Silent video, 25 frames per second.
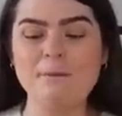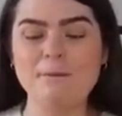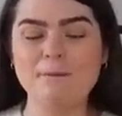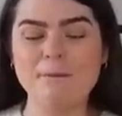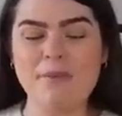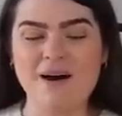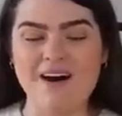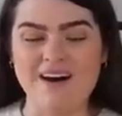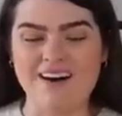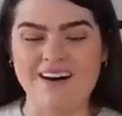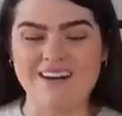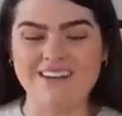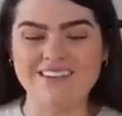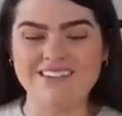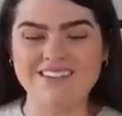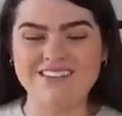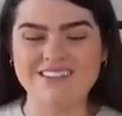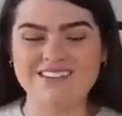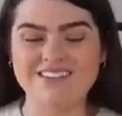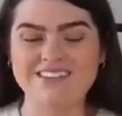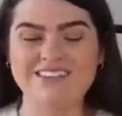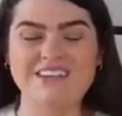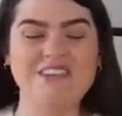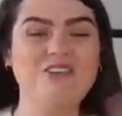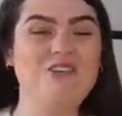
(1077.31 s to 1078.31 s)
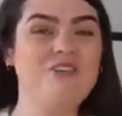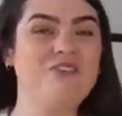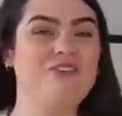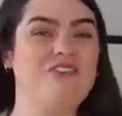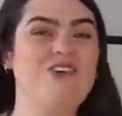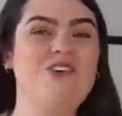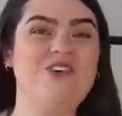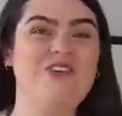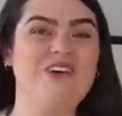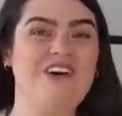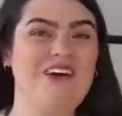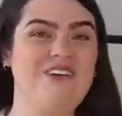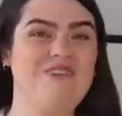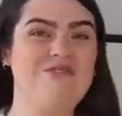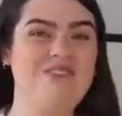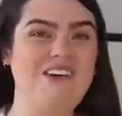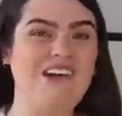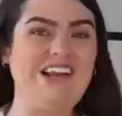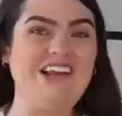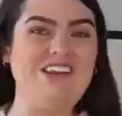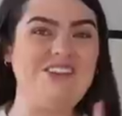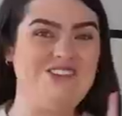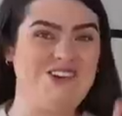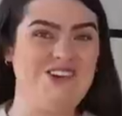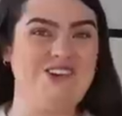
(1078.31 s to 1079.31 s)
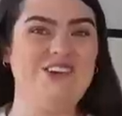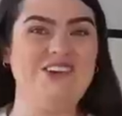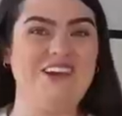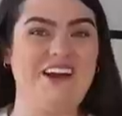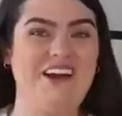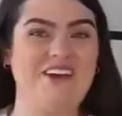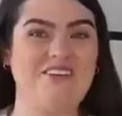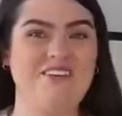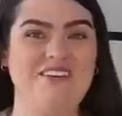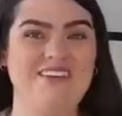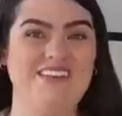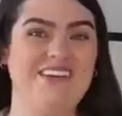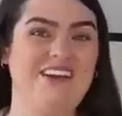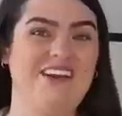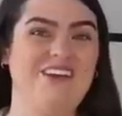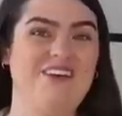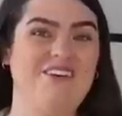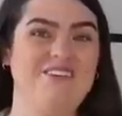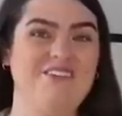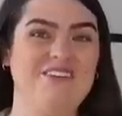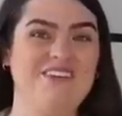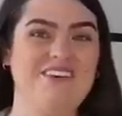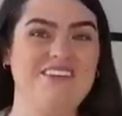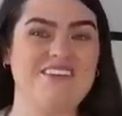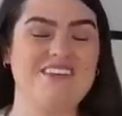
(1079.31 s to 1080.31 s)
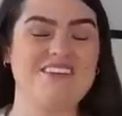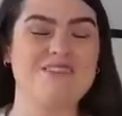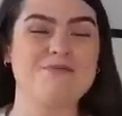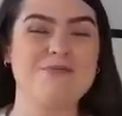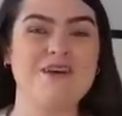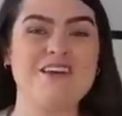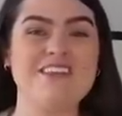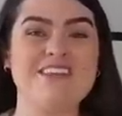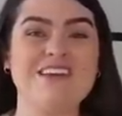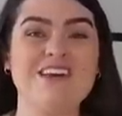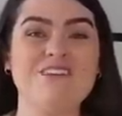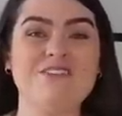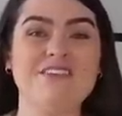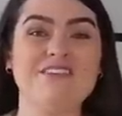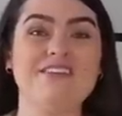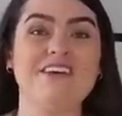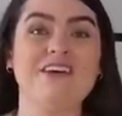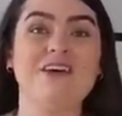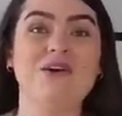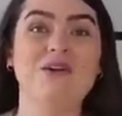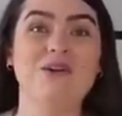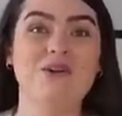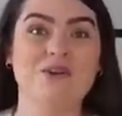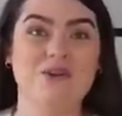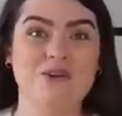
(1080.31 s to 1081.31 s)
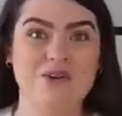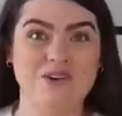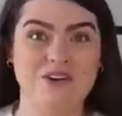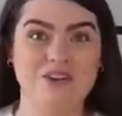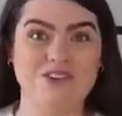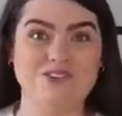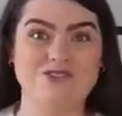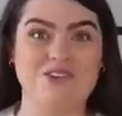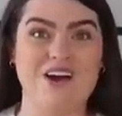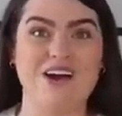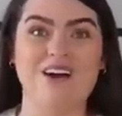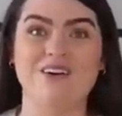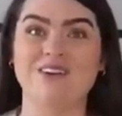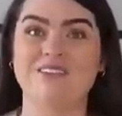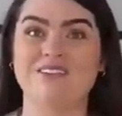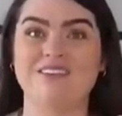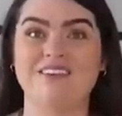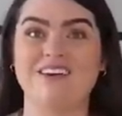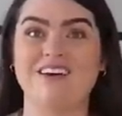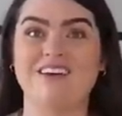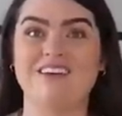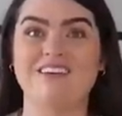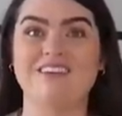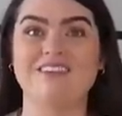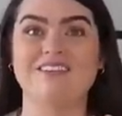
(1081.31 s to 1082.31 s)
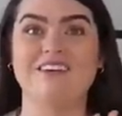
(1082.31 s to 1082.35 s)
But there are a few that I really do like with the loafers, especially if it's like a longer trouser.